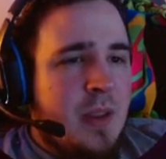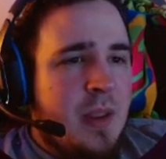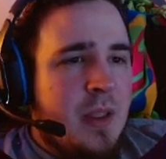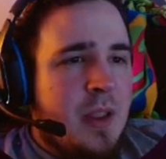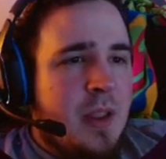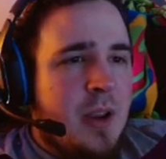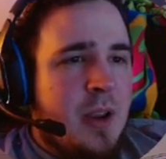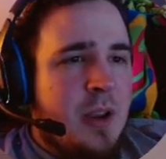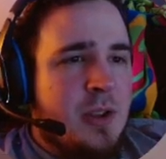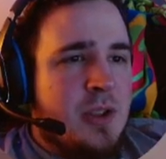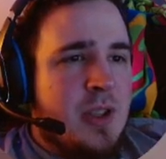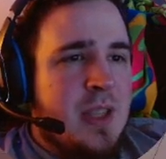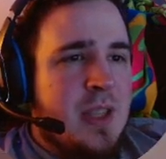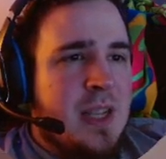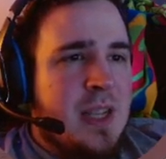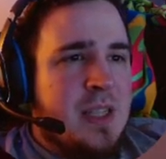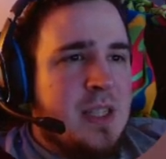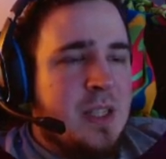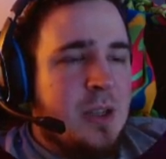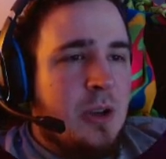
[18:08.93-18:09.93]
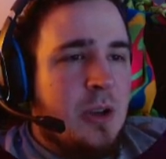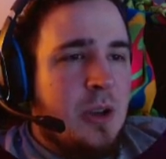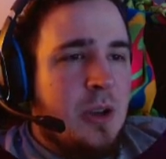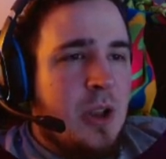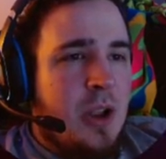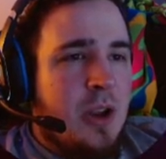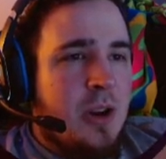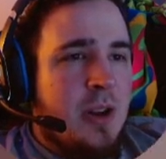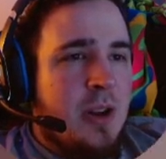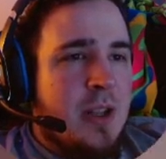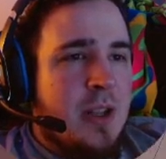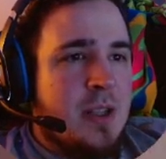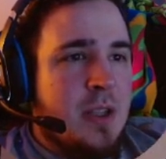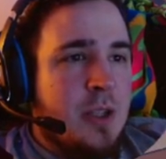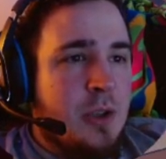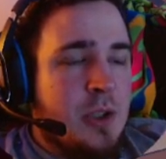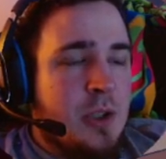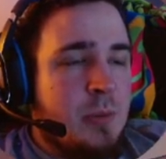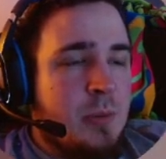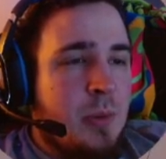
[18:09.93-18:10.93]
There you go. So that's a little longer. That's a little
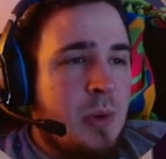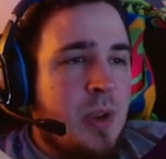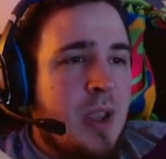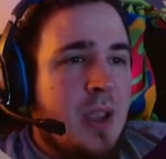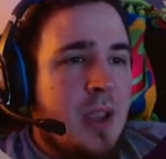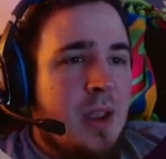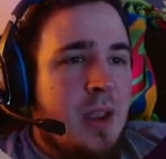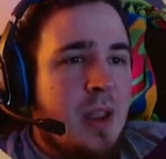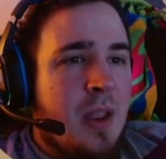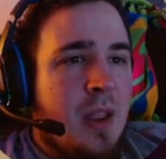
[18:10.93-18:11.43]
spooky.